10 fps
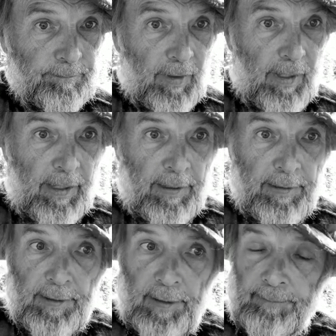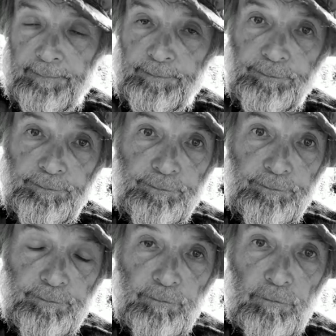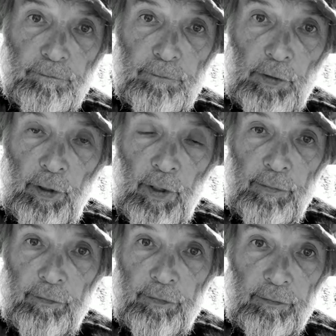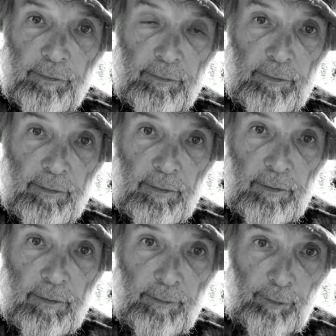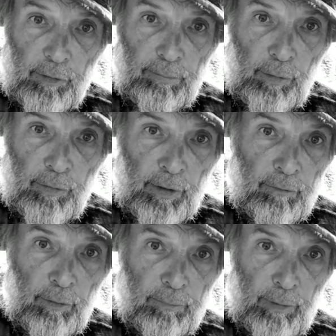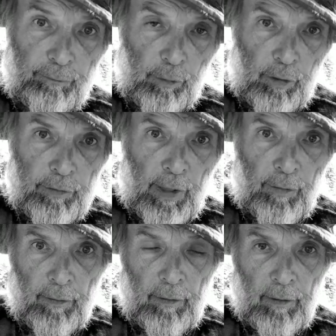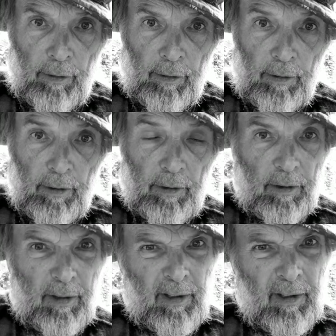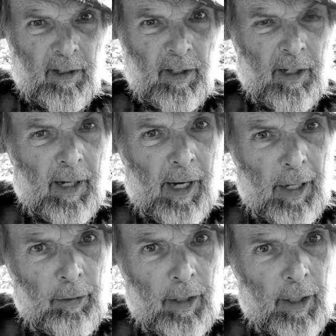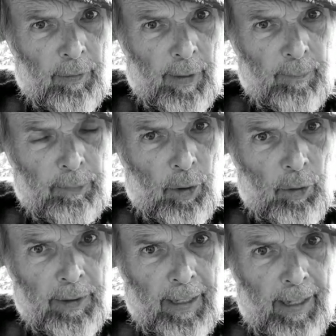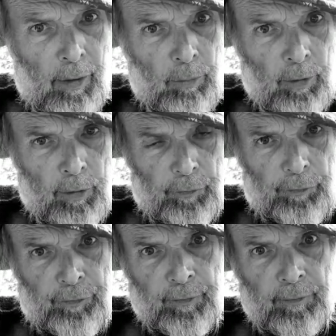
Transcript: And the curtains. They've always blown inward before. Now, how are they blowing outwards?